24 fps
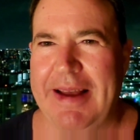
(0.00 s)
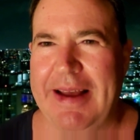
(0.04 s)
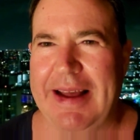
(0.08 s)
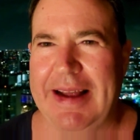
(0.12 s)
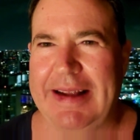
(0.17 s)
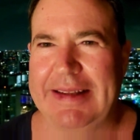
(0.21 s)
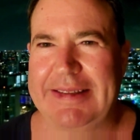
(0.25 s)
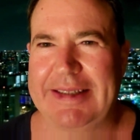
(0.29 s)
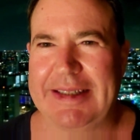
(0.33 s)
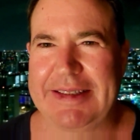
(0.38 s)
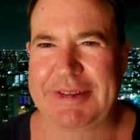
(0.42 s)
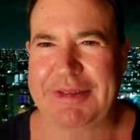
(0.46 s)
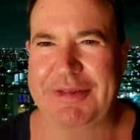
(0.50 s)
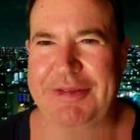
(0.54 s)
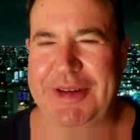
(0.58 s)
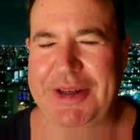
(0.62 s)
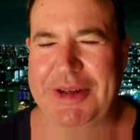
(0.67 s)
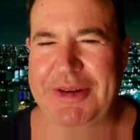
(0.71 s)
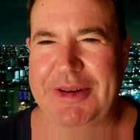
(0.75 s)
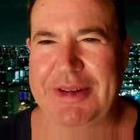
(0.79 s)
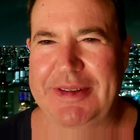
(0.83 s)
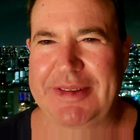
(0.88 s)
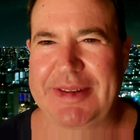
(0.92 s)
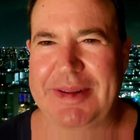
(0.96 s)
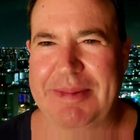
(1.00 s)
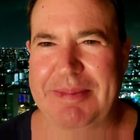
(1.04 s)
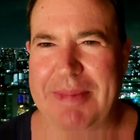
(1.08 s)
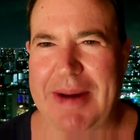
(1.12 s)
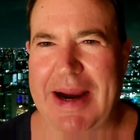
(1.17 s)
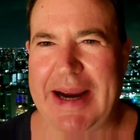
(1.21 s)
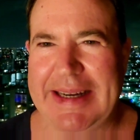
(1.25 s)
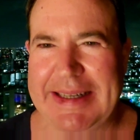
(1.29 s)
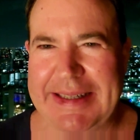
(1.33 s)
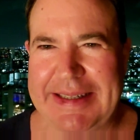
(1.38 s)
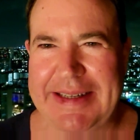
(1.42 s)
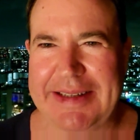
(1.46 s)
and it says fear is the
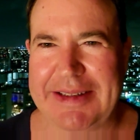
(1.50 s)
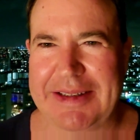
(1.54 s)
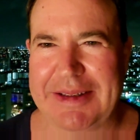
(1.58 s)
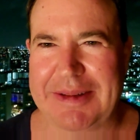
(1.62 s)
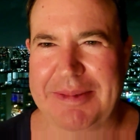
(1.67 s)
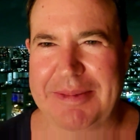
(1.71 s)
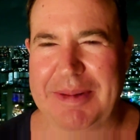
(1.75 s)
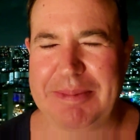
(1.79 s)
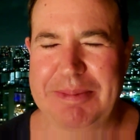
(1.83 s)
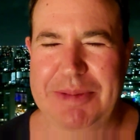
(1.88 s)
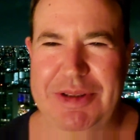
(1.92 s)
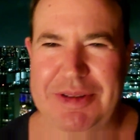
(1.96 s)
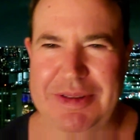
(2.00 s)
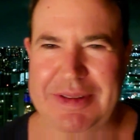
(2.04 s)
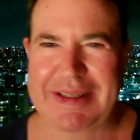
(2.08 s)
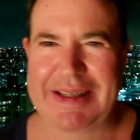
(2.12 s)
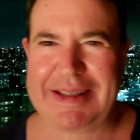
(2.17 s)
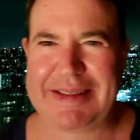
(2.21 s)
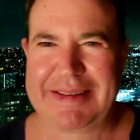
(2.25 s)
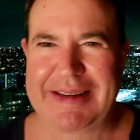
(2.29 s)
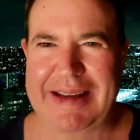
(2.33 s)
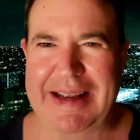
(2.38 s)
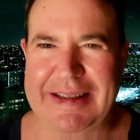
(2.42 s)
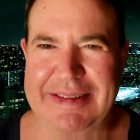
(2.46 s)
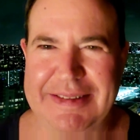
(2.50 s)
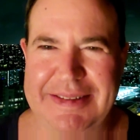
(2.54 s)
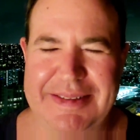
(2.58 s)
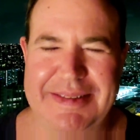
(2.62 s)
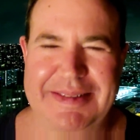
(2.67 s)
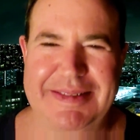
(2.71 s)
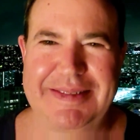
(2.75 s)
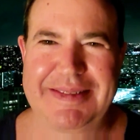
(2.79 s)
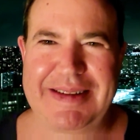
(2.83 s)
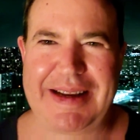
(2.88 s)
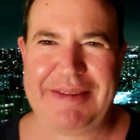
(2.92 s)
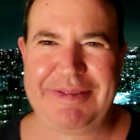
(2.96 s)
mind killer i'm sure that has
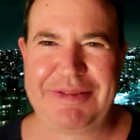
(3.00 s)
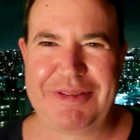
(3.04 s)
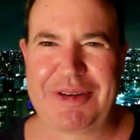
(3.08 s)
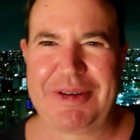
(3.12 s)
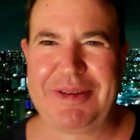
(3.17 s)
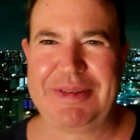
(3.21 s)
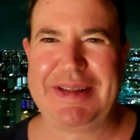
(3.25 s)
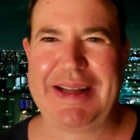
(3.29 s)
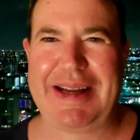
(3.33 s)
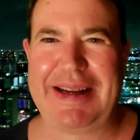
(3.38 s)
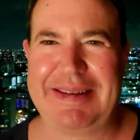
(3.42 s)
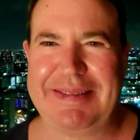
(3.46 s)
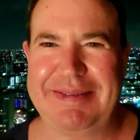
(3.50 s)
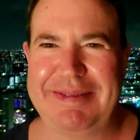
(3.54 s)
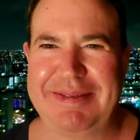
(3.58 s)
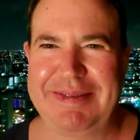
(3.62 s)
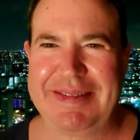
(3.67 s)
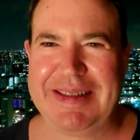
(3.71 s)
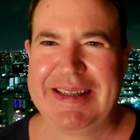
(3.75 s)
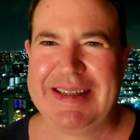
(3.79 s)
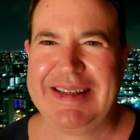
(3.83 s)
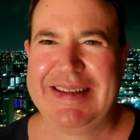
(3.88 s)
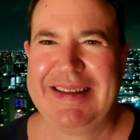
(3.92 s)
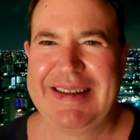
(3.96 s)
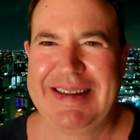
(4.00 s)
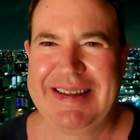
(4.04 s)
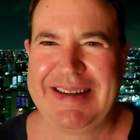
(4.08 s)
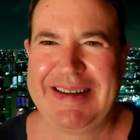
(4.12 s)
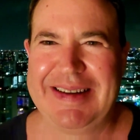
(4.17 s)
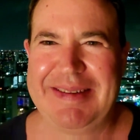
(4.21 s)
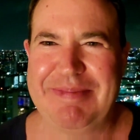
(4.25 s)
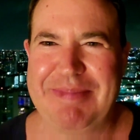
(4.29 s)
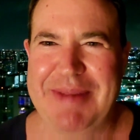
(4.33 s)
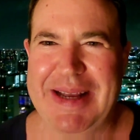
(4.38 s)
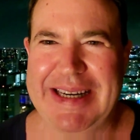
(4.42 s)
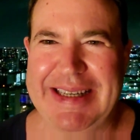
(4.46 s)
i've heard that
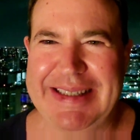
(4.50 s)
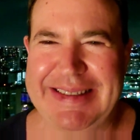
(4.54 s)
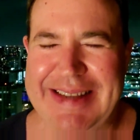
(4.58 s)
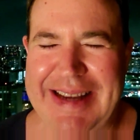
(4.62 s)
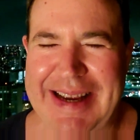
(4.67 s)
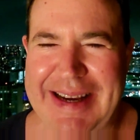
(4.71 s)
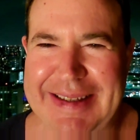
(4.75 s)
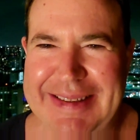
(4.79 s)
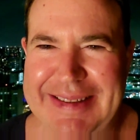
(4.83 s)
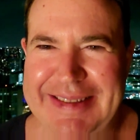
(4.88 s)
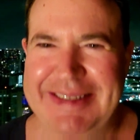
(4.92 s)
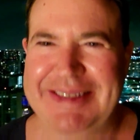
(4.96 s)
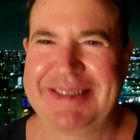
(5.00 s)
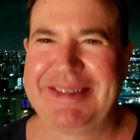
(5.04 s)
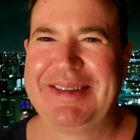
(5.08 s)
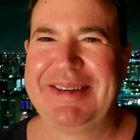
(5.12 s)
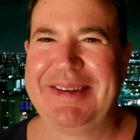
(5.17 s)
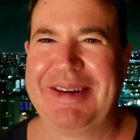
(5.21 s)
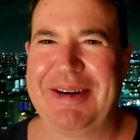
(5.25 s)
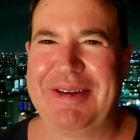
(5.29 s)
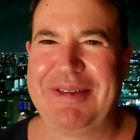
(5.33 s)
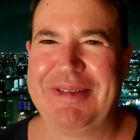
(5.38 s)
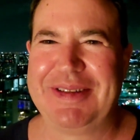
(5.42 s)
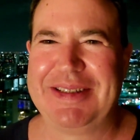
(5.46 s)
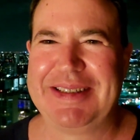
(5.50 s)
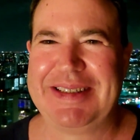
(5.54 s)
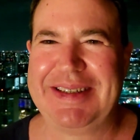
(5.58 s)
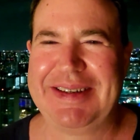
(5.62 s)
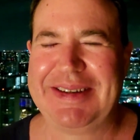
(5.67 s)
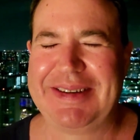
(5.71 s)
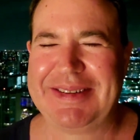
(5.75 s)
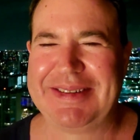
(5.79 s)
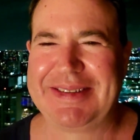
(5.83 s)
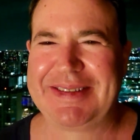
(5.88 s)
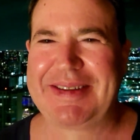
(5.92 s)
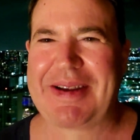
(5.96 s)
in many texts over the
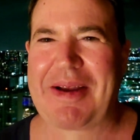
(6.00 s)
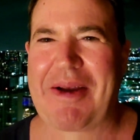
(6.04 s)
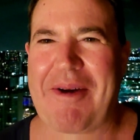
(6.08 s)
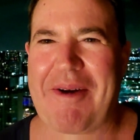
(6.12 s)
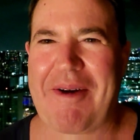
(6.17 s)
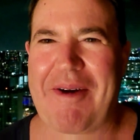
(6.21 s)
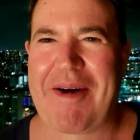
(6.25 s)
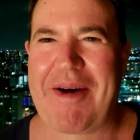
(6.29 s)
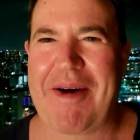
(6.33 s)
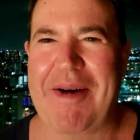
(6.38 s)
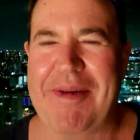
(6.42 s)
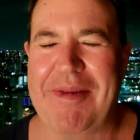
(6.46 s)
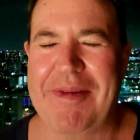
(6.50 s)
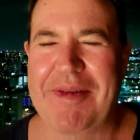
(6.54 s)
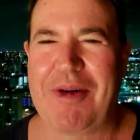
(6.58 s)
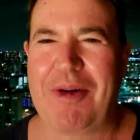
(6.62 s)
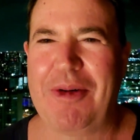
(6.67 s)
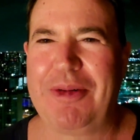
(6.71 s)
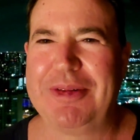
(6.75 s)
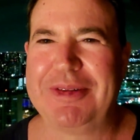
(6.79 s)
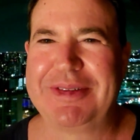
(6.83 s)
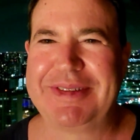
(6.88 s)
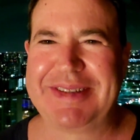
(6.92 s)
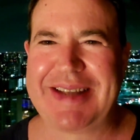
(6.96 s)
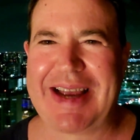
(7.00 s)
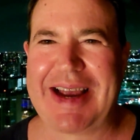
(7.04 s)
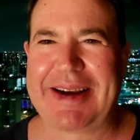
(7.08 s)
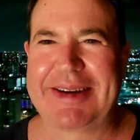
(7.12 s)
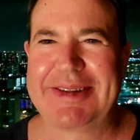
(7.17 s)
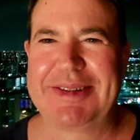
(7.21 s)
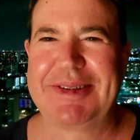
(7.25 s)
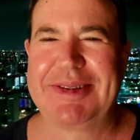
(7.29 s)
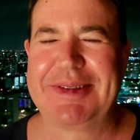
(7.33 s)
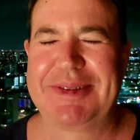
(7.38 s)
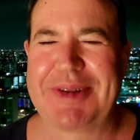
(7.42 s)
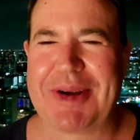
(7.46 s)
years um, old
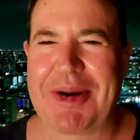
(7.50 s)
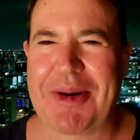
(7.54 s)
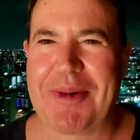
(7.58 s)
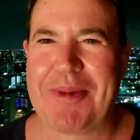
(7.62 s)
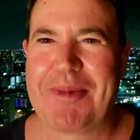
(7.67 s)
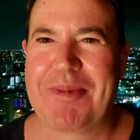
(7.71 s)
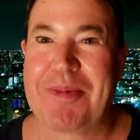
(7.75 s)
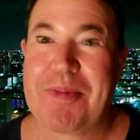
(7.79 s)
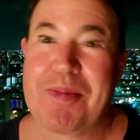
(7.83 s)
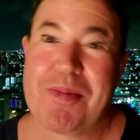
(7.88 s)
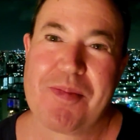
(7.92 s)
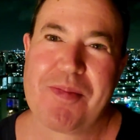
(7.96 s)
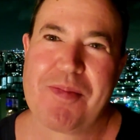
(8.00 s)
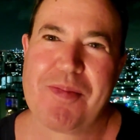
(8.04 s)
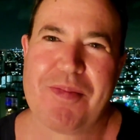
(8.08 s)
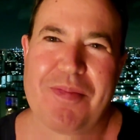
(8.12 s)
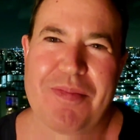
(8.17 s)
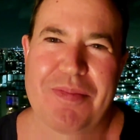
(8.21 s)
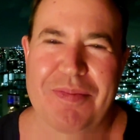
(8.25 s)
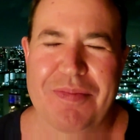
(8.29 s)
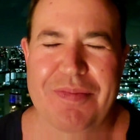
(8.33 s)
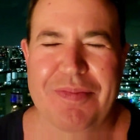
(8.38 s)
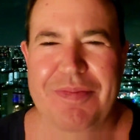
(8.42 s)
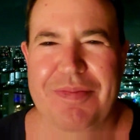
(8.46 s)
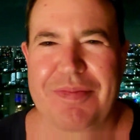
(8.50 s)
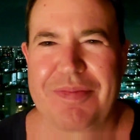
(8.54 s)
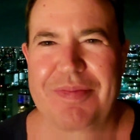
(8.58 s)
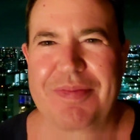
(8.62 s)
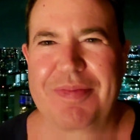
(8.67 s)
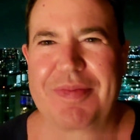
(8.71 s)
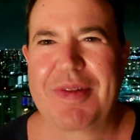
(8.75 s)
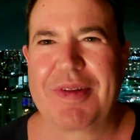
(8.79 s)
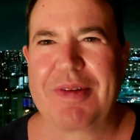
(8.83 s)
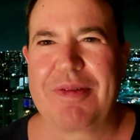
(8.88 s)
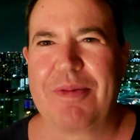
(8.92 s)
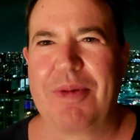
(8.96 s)
texts so
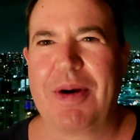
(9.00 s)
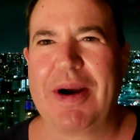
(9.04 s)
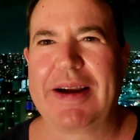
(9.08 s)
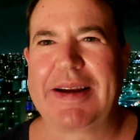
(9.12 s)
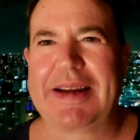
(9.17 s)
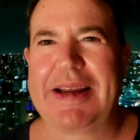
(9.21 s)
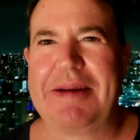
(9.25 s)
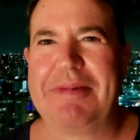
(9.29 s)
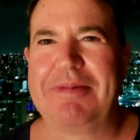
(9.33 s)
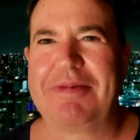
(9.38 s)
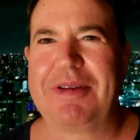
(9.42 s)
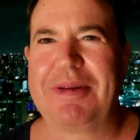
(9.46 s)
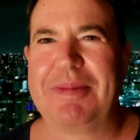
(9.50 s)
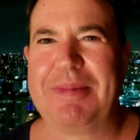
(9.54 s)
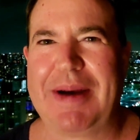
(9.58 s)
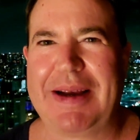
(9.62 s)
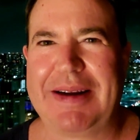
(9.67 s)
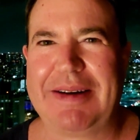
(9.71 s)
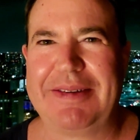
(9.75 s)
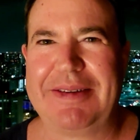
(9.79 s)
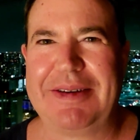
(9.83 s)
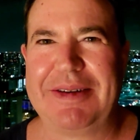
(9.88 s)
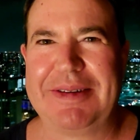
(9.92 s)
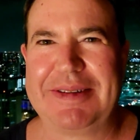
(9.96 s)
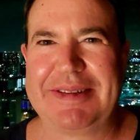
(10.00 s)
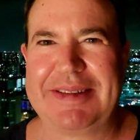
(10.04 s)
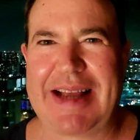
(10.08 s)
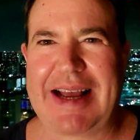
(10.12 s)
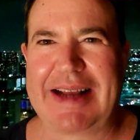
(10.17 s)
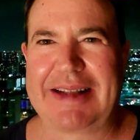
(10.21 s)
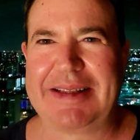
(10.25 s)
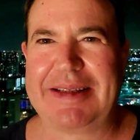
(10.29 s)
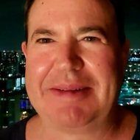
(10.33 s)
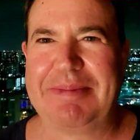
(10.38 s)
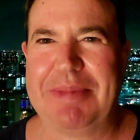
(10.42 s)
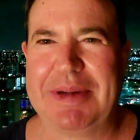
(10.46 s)
where it came from, I don't know
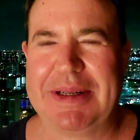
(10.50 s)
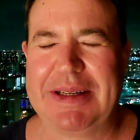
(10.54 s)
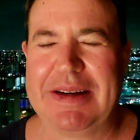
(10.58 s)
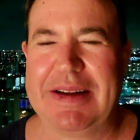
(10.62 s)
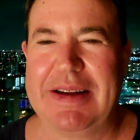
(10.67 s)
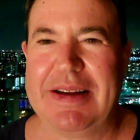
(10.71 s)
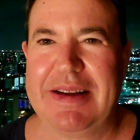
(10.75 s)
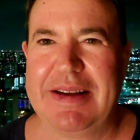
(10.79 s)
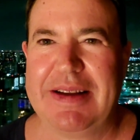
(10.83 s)
exactly, but